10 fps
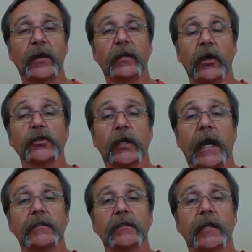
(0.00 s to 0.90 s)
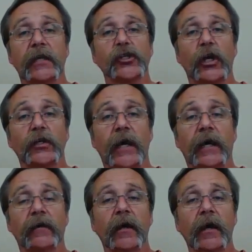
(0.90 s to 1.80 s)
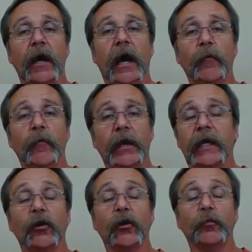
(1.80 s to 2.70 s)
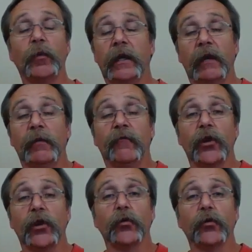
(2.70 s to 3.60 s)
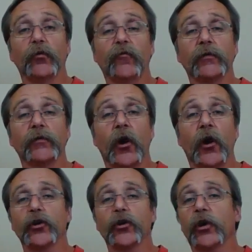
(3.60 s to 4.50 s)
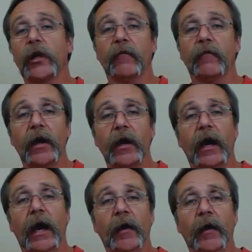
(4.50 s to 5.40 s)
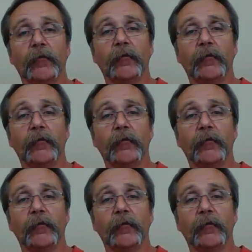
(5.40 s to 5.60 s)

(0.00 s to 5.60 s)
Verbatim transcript: those accounts get shut down, and it can be for no fault of your own. You could have a